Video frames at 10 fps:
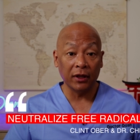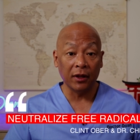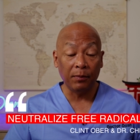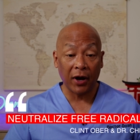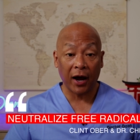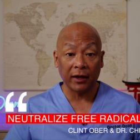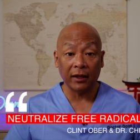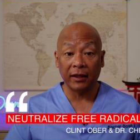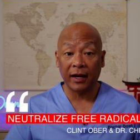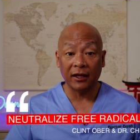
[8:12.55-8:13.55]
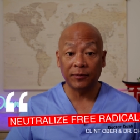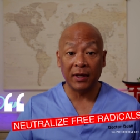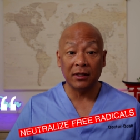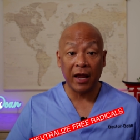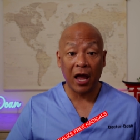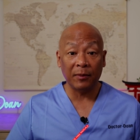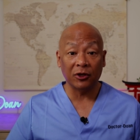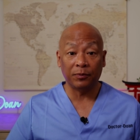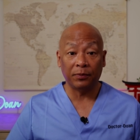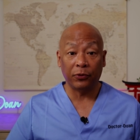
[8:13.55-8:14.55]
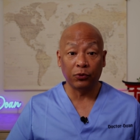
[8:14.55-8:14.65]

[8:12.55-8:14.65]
in the body that has been damaged